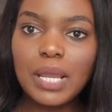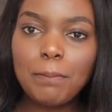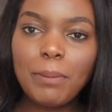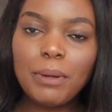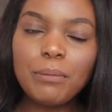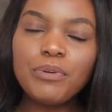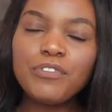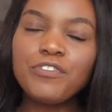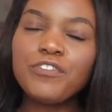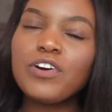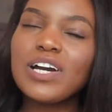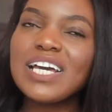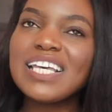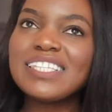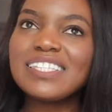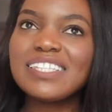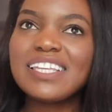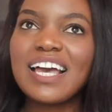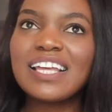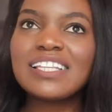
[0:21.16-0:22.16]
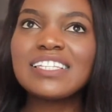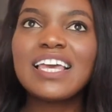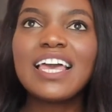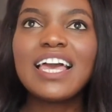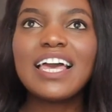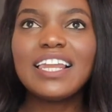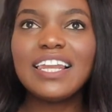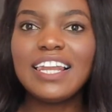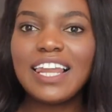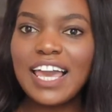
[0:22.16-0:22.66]
But before I start,
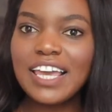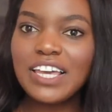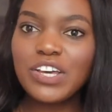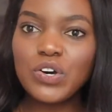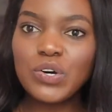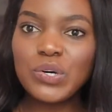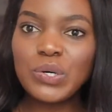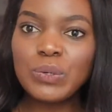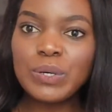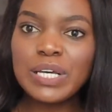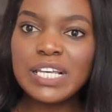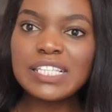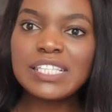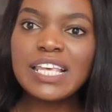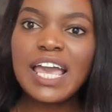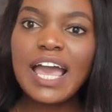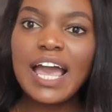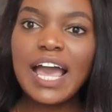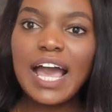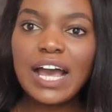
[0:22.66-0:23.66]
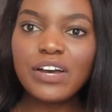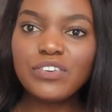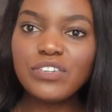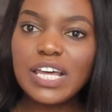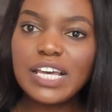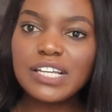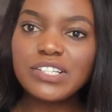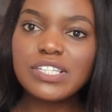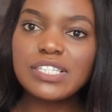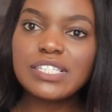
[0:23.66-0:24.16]
like always, I would
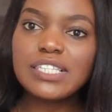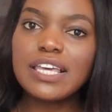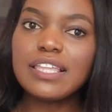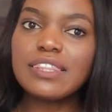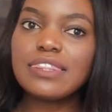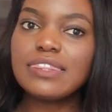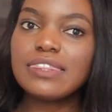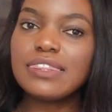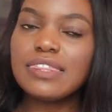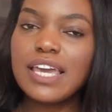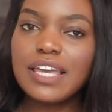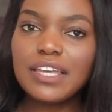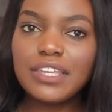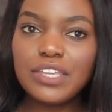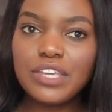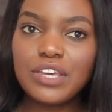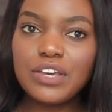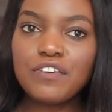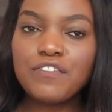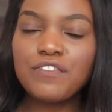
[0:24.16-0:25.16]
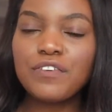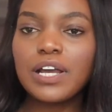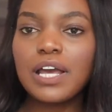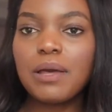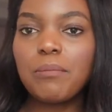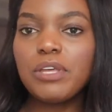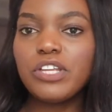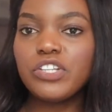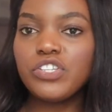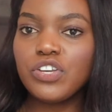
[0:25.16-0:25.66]
like to say thank you for
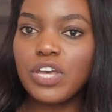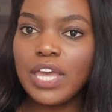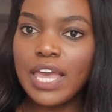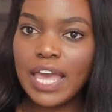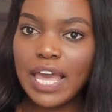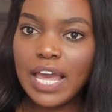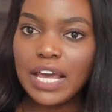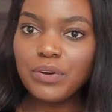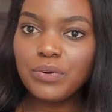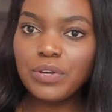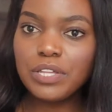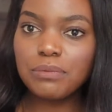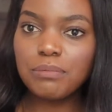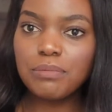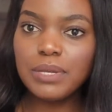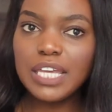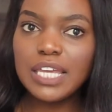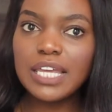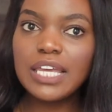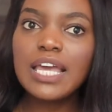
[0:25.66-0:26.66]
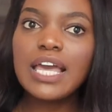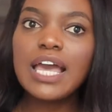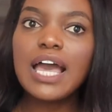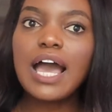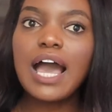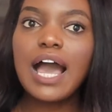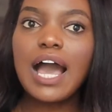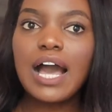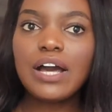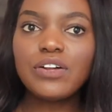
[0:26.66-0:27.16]
coming to hang with me.
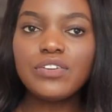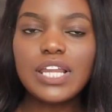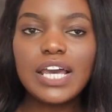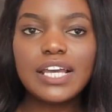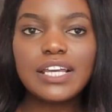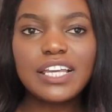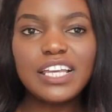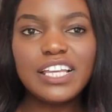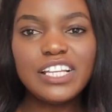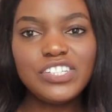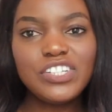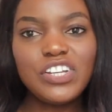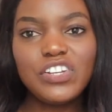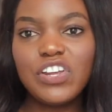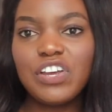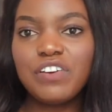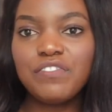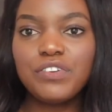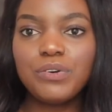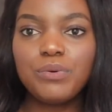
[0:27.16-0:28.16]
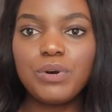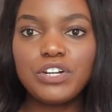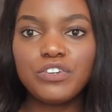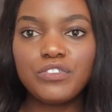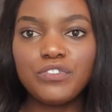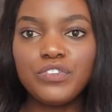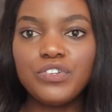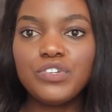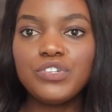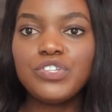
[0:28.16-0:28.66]
I would like each and every one
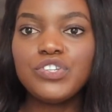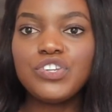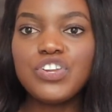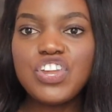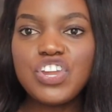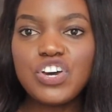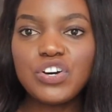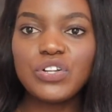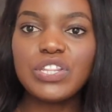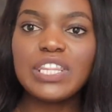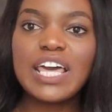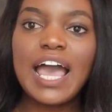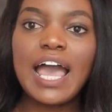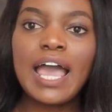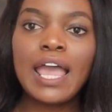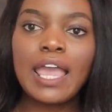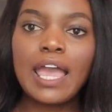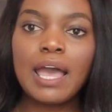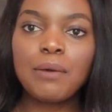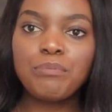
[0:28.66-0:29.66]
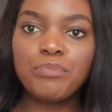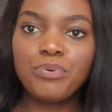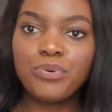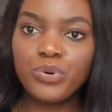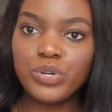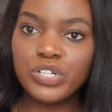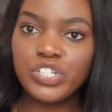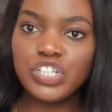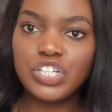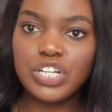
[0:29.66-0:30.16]
of you to know that I
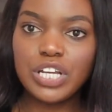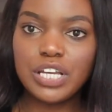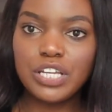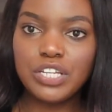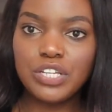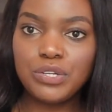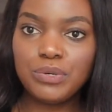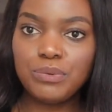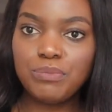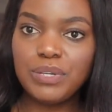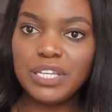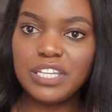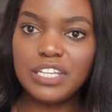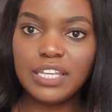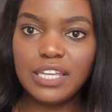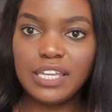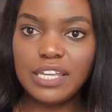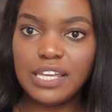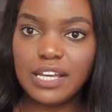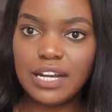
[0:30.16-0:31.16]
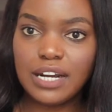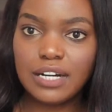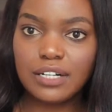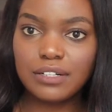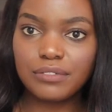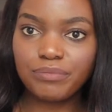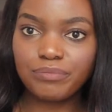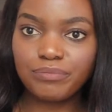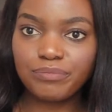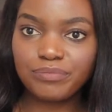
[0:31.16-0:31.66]
appreciate you being
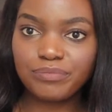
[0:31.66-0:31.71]
here.